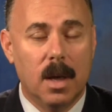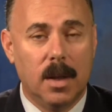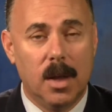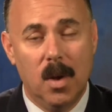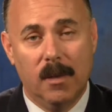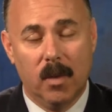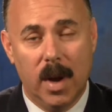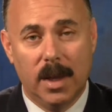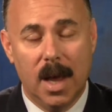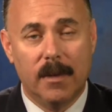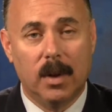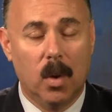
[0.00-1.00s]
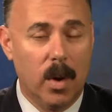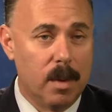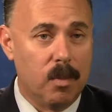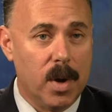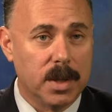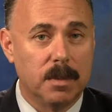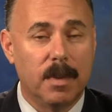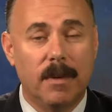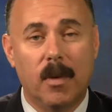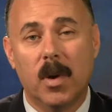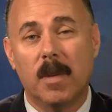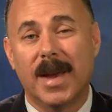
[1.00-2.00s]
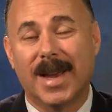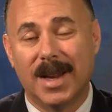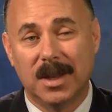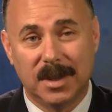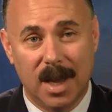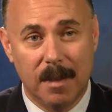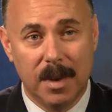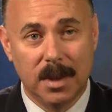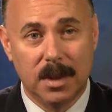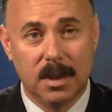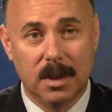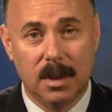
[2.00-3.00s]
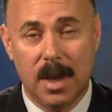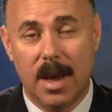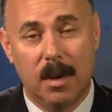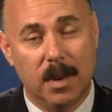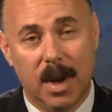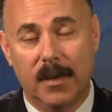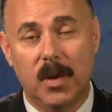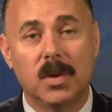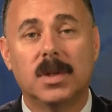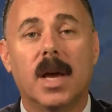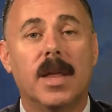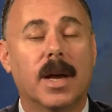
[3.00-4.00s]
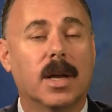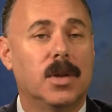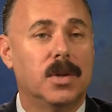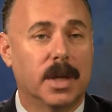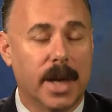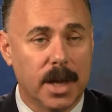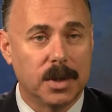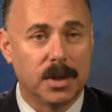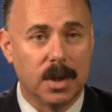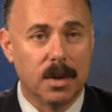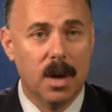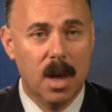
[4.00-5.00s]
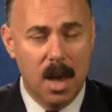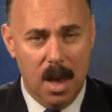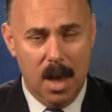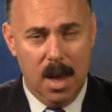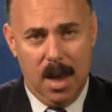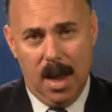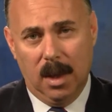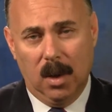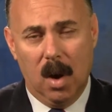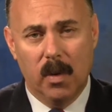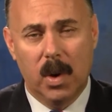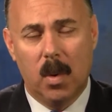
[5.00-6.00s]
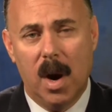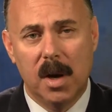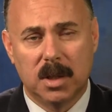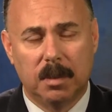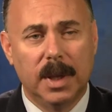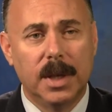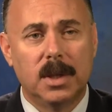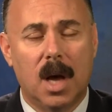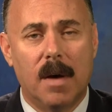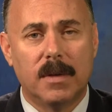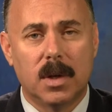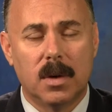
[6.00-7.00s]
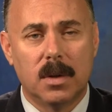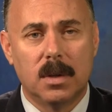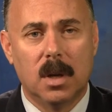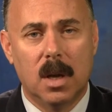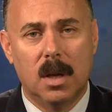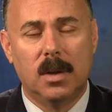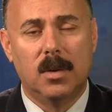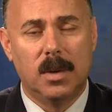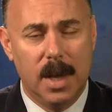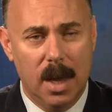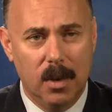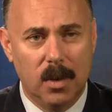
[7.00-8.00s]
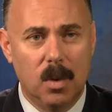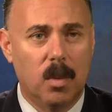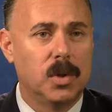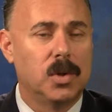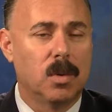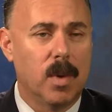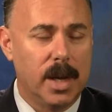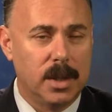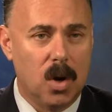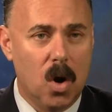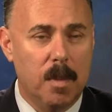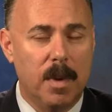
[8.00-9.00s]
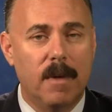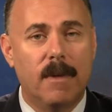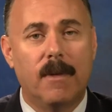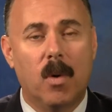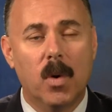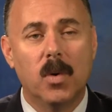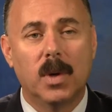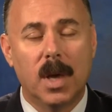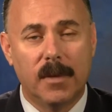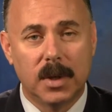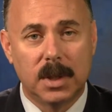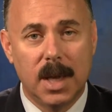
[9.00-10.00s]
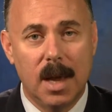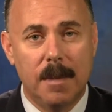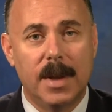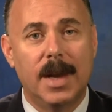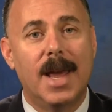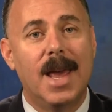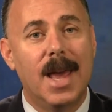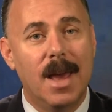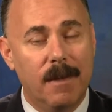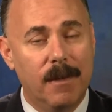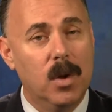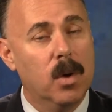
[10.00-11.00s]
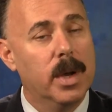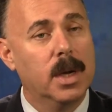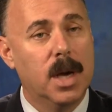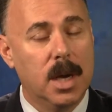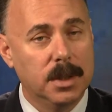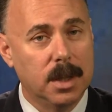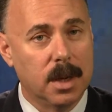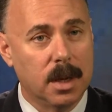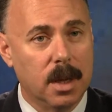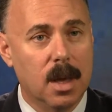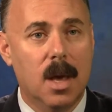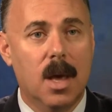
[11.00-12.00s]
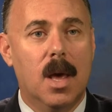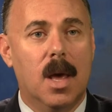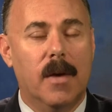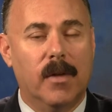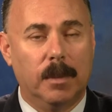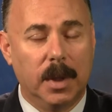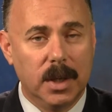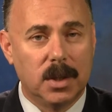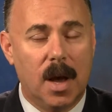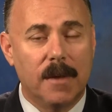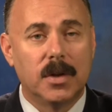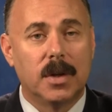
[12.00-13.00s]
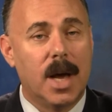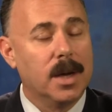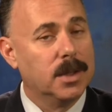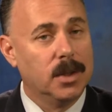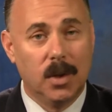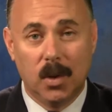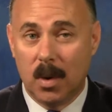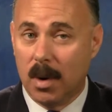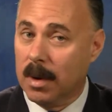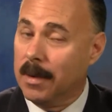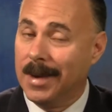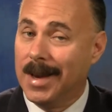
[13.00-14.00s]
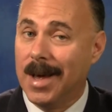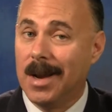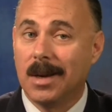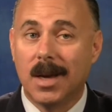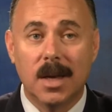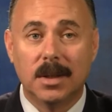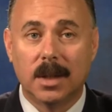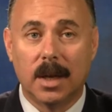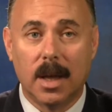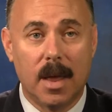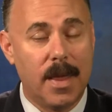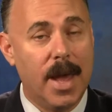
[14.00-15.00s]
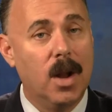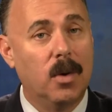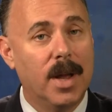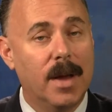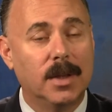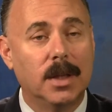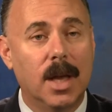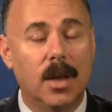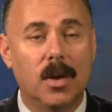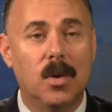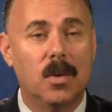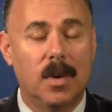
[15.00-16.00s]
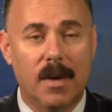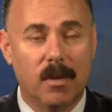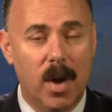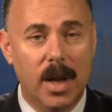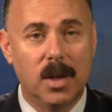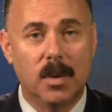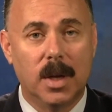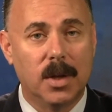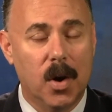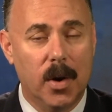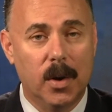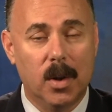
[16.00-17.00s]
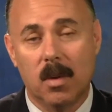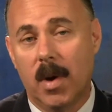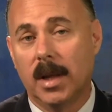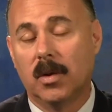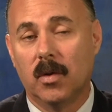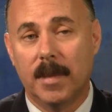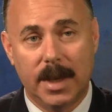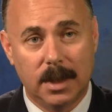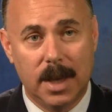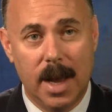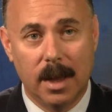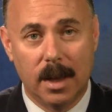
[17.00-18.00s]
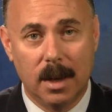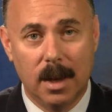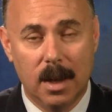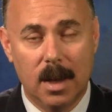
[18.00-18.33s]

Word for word: That you have a right to have a lawyer present before you make any statements, that whatever you say they can use against you. And the law requires the police officers to tell you what your rights are before you give a statement if you're in custody. If a police officer knocks on your door, you're not on custody. They don't have to tell you you have a right to an attorney or the right to remain silent.